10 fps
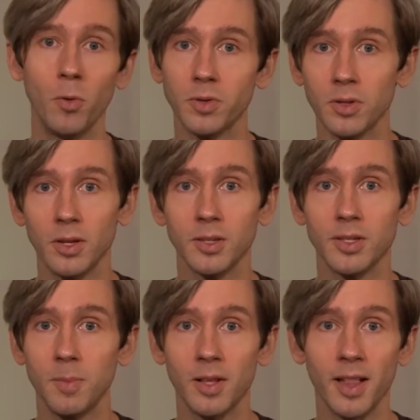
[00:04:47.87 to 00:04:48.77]
boat
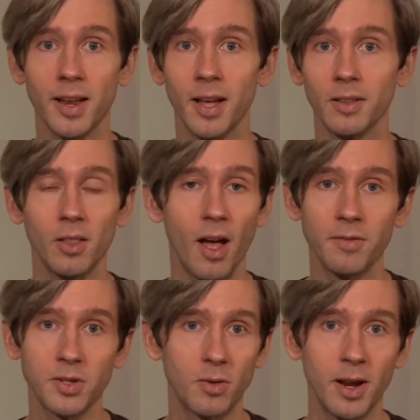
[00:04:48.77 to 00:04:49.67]
simulator
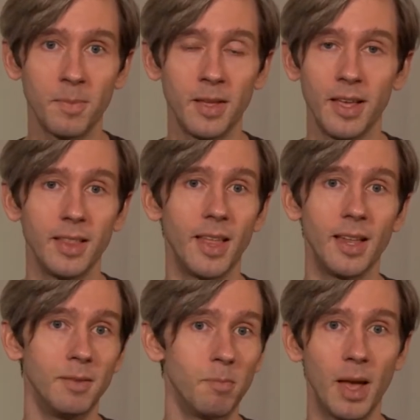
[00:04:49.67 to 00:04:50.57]
live stream,
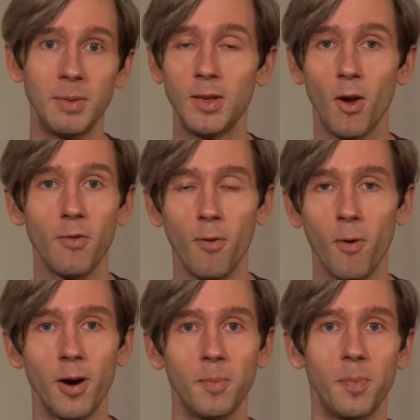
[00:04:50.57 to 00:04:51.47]
then maybe go
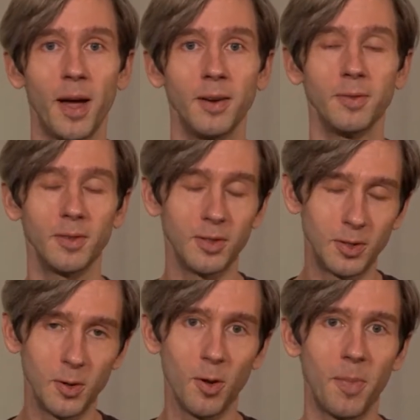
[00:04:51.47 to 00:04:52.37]
for it, but
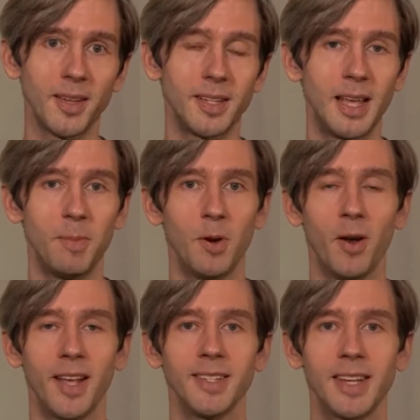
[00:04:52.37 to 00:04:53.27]
do your best to keep it
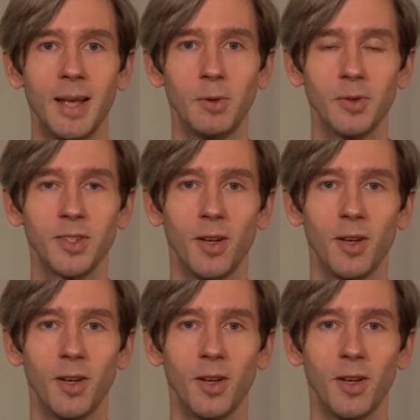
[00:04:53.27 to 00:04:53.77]
on a stable